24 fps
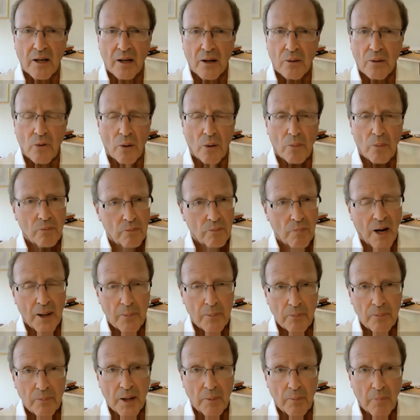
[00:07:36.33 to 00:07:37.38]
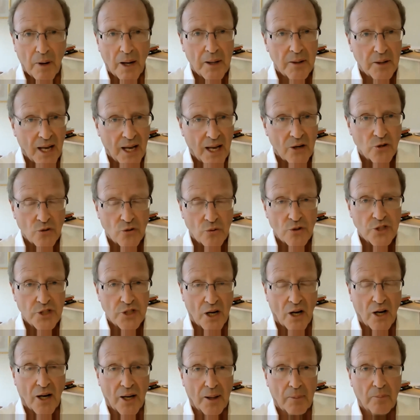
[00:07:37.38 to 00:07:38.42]
what might be my natural
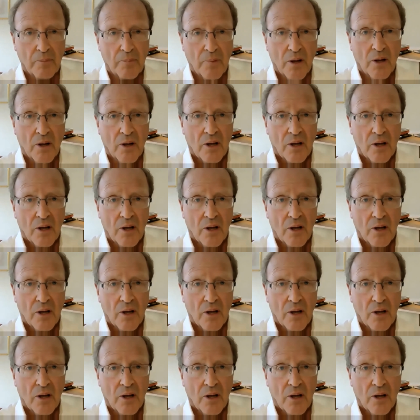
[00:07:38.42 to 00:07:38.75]
time